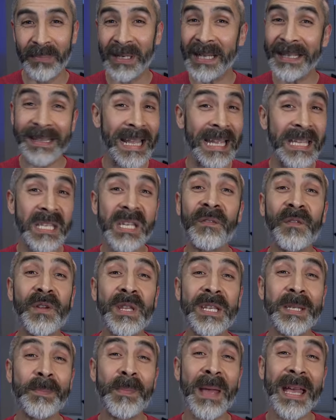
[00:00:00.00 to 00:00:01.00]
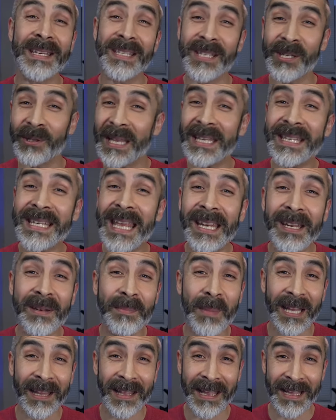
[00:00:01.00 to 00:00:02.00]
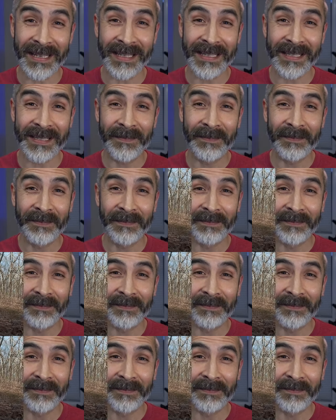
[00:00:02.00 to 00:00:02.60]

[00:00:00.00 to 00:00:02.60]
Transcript: But that's it for the specs, so let's get into my likes.